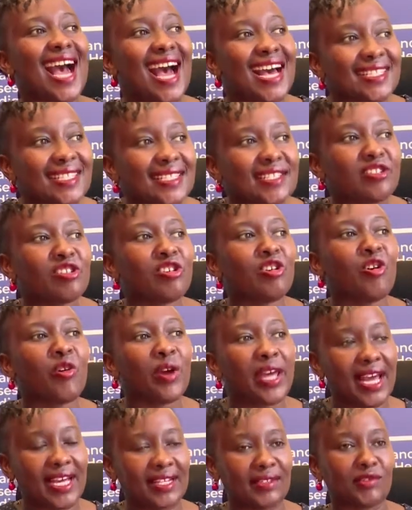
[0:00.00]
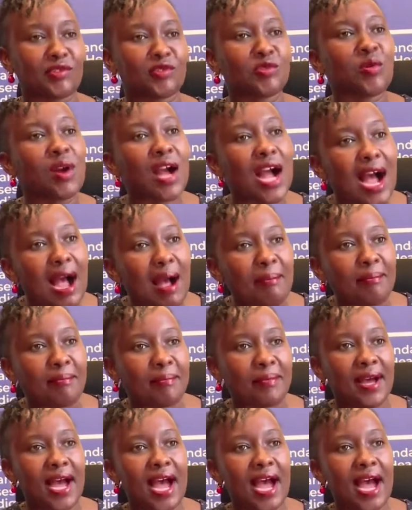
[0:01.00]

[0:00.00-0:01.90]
asked lawyers to come